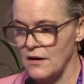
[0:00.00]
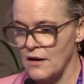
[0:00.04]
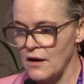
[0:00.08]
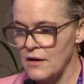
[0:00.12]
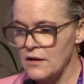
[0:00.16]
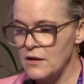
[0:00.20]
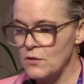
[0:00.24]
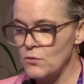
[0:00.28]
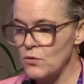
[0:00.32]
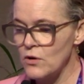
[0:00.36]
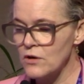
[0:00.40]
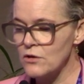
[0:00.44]

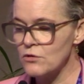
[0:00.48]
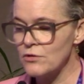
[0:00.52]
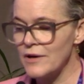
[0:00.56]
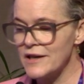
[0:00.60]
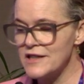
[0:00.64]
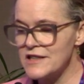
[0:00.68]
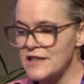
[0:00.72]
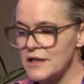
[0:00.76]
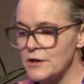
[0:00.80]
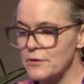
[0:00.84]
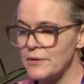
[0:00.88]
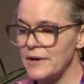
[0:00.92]
So what
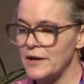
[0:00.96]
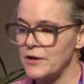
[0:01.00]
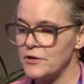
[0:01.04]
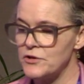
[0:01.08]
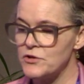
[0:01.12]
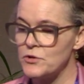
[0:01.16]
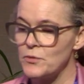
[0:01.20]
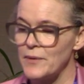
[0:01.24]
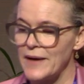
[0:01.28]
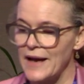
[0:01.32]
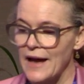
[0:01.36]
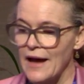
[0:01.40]
criteria
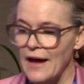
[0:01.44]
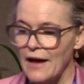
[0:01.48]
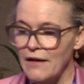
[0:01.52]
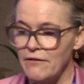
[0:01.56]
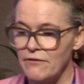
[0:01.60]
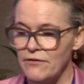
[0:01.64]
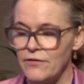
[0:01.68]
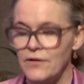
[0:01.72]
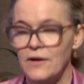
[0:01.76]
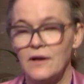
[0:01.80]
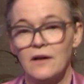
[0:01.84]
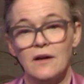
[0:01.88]
do we
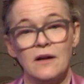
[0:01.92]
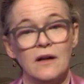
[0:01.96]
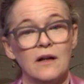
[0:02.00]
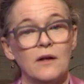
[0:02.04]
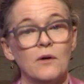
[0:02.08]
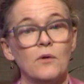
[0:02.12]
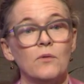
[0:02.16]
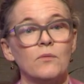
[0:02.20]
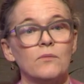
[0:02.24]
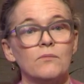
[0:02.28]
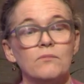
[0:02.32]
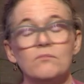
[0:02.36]
have?
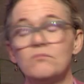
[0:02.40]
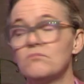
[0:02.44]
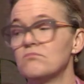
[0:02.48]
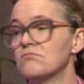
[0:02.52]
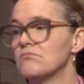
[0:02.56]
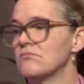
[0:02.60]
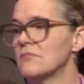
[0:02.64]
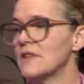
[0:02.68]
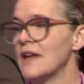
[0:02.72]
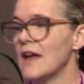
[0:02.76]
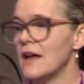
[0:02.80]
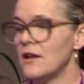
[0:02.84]

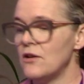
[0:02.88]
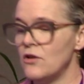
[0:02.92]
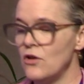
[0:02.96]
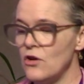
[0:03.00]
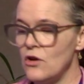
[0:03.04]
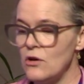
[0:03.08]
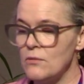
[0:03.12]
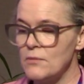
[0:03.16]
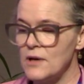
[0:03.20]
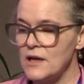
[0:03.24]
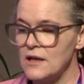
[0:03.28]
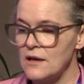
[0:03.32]
Ken
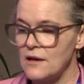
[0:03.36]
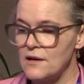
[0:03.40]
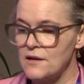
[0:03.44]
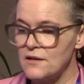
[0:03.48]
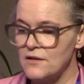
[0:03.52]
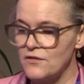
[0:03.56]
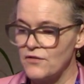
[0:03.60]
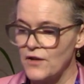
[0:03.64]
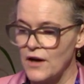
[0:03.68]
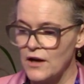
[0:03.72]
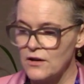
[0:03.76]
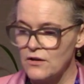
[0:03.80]
Herrmann and
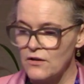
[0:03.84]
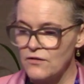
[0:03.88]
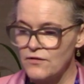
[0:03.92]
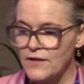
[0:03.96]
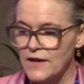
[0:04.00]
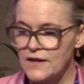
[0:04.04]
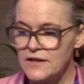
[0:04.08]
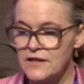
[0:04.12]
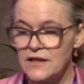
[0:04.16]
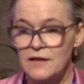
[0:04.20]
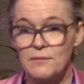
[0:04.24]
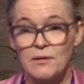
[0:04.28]
Stefano
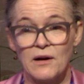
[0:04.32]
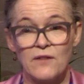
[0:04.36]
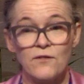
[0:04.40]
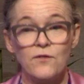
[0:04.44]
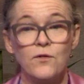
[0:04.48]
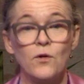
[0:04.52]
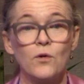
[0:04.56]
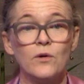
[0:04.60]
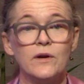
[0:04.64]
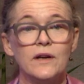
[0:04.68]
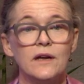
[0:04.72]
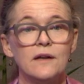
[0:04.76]
Fanti about
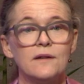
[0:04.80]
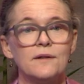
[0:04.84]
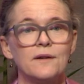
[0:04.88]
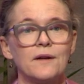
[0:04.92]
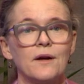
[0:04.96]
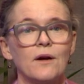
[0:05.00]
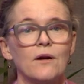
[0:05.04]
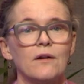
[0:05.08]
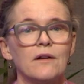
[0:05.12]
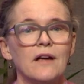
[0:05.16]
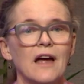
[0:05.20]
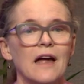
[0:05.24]
four years
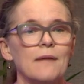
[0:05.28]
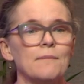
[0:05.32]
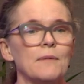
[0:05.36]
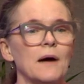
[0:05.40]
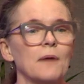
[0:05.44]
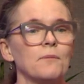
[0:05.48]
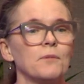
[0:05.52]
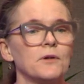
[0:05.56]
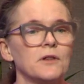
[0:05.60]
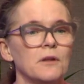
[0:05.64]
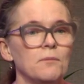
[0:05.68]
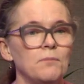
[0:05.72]
ago came
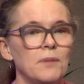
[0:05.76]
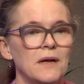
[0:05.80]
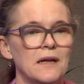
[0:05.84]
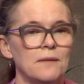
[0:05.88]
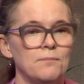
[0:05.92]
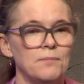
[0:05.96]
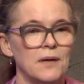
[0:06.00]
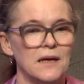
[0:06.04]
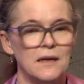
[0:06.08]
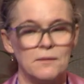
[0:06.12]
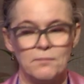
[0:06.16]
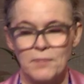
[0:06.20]
up with the
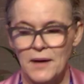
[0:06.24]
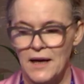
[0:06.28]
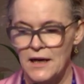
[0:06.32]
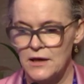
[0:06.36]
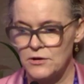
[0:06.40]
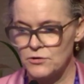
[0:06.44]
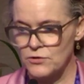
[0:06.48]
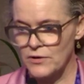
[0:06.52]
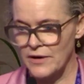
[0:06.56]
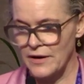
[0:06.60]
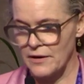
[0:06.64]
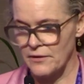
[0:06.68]
PPP
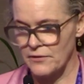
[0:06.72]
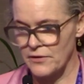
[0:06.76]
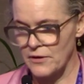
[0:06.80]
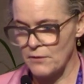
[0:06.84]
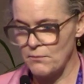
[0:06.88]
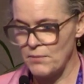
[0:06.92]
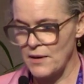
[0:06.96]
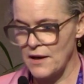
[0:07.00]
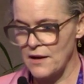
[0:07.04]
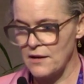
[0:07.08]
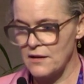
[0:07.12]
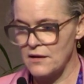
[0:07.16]
trial, the
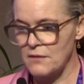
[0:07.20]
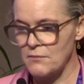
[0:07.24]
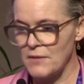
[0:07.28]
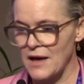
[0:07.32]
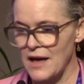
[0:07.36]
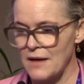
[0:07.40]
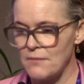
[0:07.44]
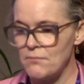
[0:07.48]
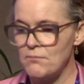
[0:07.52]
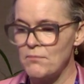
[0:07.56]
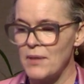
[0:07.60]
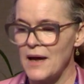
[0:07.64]

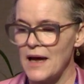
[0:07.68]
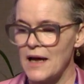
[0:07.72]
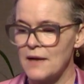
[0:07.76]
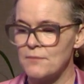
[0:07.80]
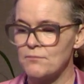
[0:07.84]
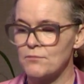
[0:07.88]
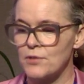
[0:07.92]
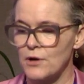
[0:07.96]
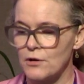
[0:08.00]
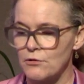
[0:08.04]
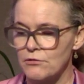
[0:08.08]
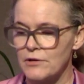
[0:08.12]
PSMA
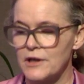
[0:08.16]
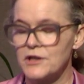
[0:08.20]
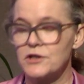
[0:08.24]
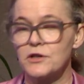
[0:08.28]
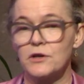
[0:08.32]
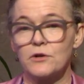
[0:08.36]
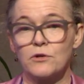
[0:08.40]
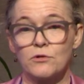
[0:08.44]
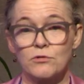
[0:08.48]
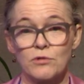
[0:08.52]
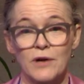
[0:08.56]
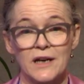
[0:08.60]
PET
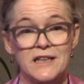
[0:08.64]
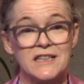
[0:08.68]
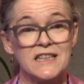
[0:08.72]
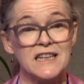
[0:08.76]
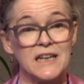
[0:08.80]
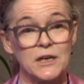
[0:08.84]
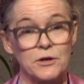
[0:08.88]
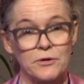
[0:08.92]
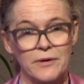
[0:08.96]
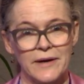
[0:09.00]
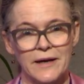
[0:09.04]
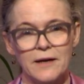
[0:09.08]
progression
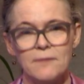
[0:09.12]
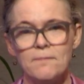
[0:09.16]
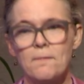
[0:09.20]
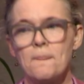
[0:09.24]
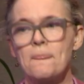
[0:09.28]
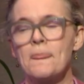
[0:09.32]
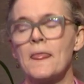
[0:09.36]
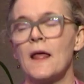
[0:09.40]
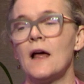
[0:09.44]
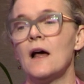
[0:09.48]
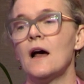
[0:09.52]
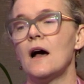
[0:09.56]
criteria,
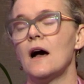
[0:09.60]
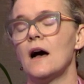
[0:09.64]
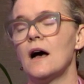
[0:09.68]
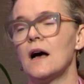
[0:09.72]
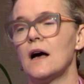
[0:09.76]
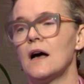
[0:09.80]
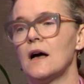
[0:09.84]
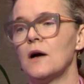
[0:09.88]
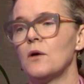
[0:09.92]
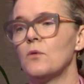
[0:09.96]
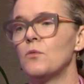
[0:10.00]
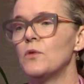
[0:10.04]

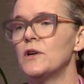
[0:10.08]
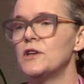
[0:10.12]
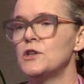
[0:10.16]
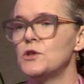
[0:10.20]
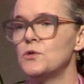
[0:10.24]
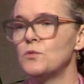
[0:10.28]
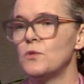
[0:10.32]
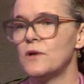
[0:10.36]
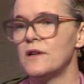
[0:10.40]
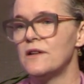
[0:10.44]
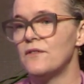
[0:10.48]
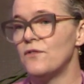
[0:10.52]
uh,
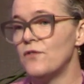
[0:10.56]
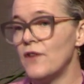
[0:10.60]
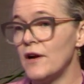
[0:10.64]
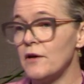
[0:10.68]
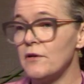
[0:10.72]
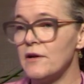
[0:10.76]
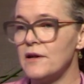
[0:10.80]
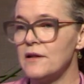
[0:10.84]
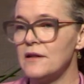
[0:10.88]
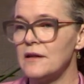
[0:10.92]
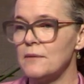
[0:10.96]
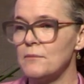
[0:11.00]
which was
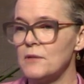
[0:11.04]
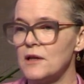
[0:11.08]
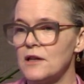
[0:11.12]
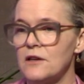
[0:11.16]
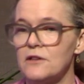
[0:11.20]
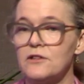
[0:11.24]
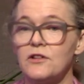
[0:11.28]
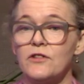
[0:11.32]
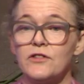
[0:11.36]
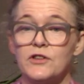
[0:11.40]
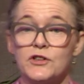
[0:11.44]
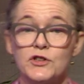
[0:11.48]
very similar
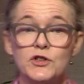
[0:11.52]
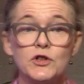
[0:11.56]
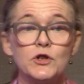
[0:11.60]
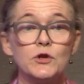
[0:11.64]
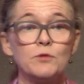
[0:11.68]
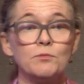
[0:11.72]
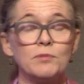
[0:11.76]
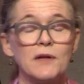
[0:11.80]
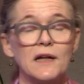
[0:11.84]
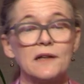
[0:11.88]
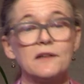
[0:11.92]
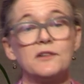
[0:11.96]
to the
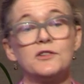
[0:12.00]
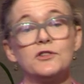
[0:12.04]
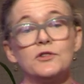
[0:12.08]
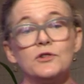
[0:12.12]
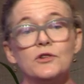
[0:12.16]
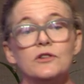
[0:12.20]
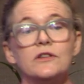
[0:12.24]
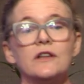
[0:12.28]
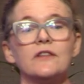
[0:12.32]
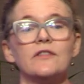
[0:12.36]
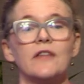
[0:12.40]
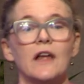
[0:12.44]
2 plus
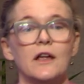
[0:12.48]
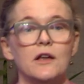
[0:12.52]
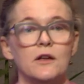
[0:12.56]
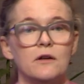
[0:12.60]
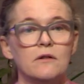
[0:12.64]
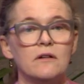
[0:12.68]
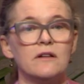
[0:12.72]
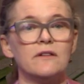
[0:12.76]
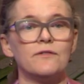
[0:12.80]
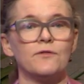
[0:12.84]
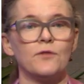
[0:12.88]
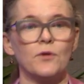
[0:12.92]
2 that they
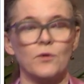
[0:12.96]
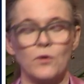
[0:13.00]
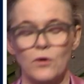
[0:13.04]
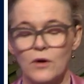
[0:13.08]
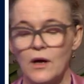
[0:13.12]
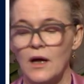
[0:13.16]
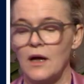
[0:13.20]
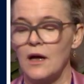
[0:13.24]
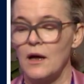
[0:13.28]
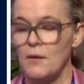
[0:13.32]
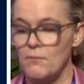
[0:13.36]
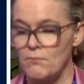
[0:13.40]
used for
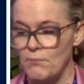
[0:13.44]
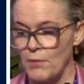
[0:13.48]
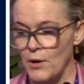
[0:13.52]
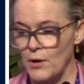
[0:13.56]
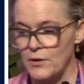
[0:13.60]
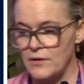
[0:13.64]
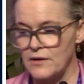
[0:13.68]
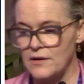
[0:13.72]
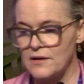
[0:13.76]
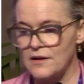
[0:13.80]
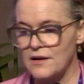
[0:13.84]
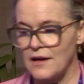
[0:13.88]

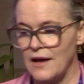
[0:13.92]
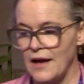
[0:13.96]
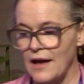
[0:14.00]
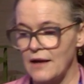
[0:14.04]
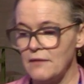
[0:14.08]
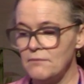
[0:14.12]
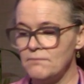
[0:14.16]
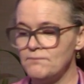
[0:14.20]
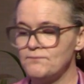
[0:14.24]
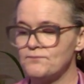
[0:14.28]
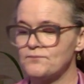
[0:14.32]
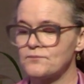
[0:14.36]
bone
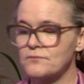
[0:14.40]
scan